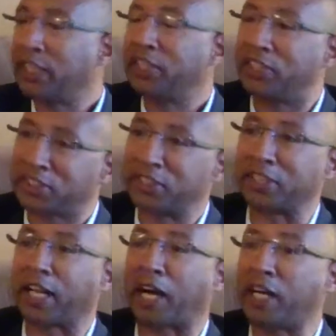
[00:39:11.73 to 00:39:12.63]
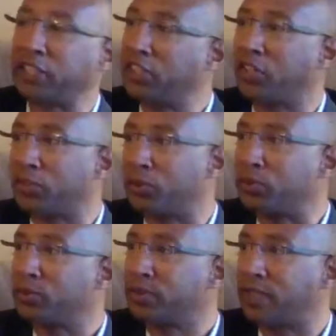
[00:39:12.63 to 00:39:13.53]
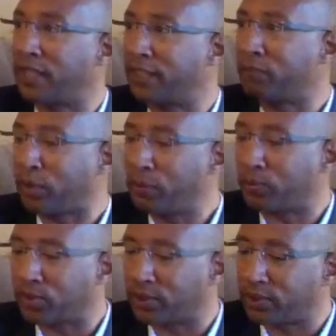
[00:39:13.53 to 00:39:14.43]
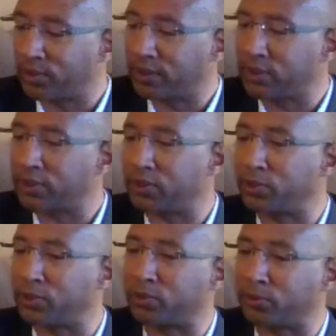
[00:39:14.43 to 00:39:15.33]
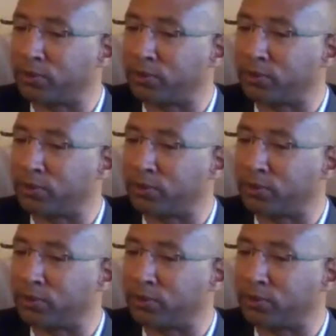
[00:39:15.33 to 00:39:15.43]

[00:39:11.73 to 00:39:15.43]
Listen, I know that people are going to